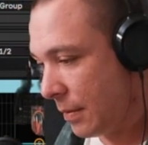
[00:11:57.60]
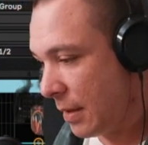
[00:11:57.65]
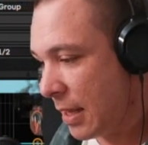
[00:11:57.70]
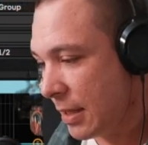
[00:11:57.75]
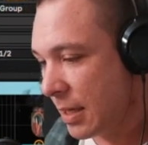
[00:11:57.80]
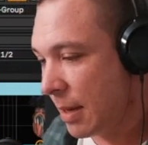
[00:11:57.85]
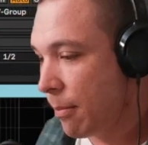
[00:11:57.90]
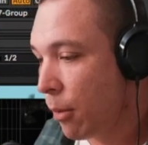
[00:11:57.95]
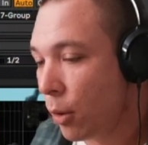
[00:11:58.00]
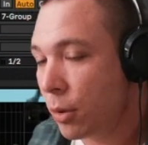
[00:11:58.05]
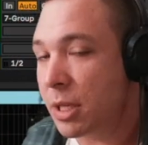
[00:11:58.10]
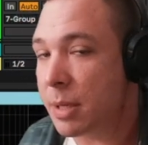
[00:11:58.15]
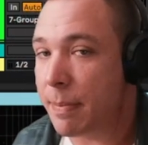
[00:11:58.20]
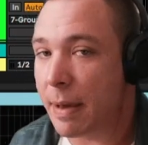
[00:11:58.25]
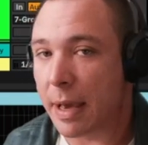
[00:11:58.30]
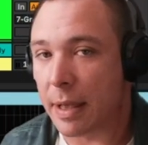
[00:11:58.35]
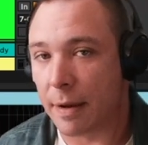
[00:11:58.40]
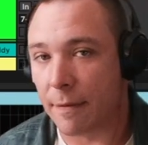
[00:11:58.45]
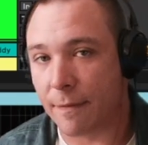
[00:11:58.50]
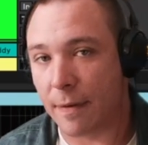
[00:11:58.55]
a
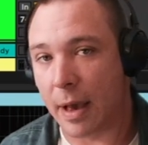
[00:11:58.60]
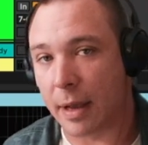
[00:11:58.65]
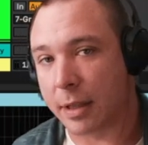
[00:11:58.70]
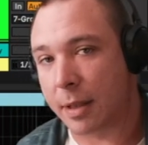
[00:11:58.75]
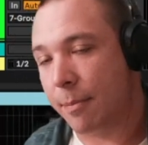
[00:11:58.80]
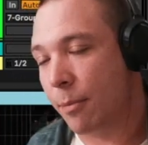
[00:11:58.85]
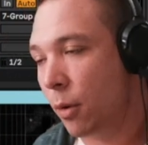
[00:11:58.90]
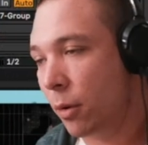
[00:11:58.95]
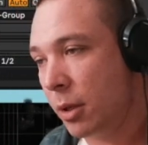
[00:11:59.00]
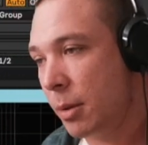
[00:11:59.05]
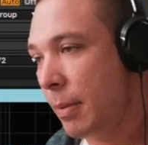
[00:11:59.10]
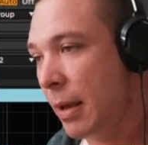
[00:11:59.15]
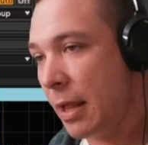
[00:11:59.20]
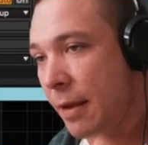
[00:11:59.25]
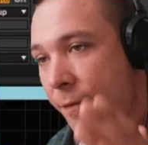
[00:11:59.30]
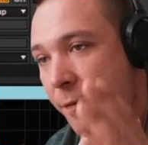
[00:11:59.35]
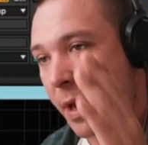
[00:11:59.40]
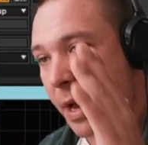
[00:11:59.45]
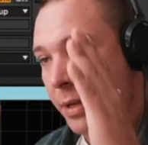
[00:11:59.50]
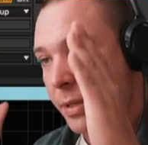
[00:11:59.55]
multi-band effect. And multi-band
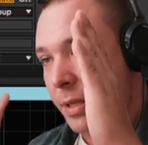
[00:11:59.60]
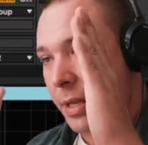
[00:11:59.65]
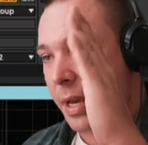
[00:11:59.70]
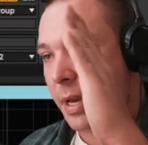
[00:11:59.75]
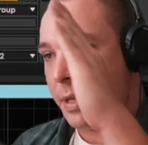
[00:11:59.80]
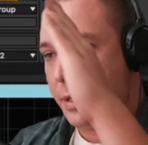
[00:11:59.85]
effects, they,